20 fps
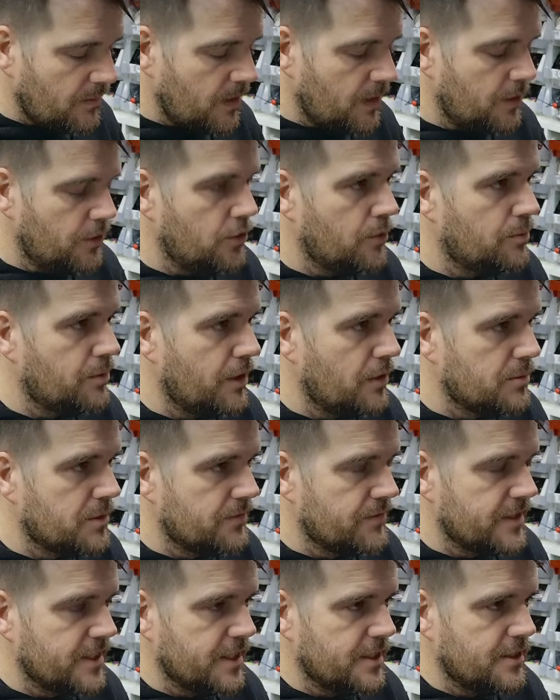your probe's
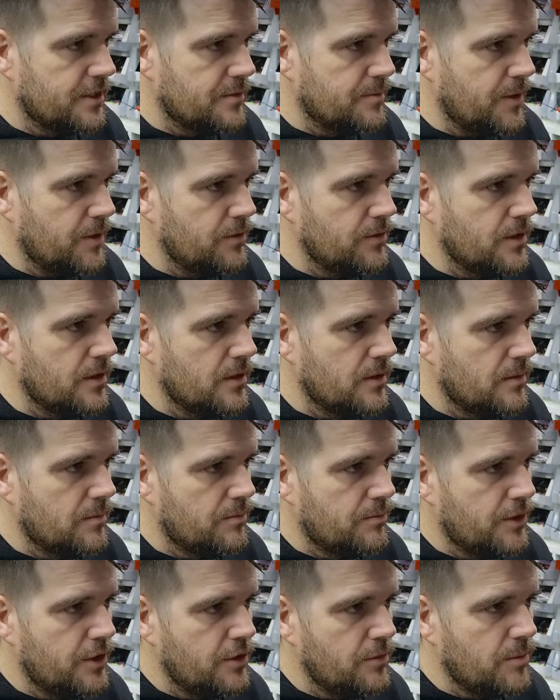in resistance mode,
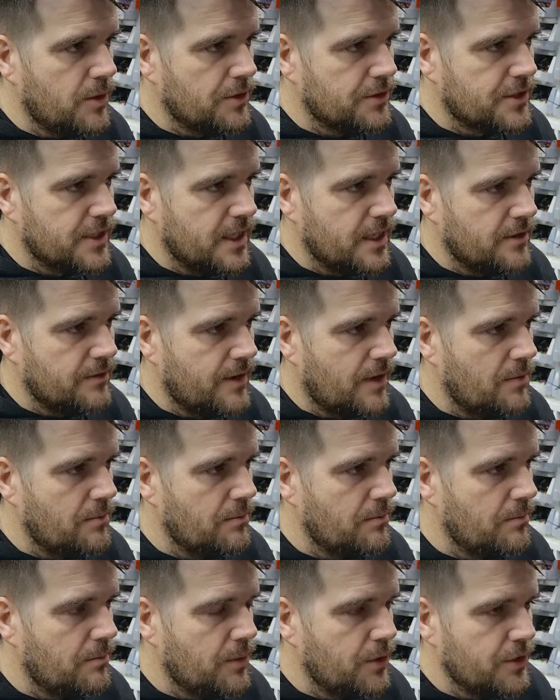probe on, say, a
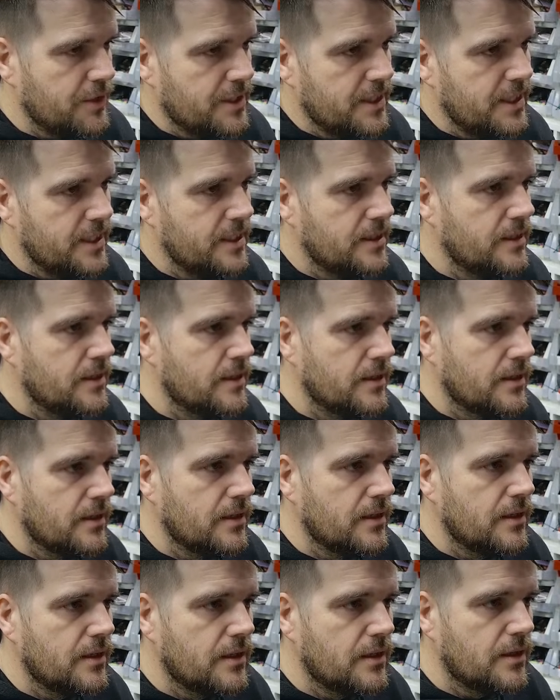ground point here,
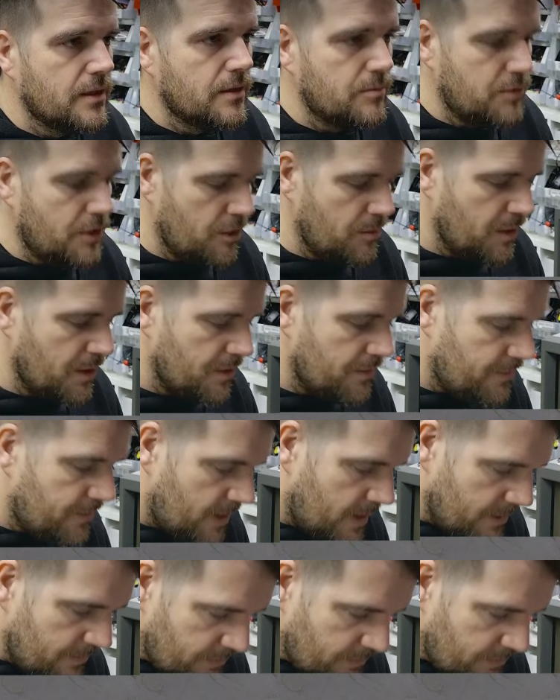probe on the 5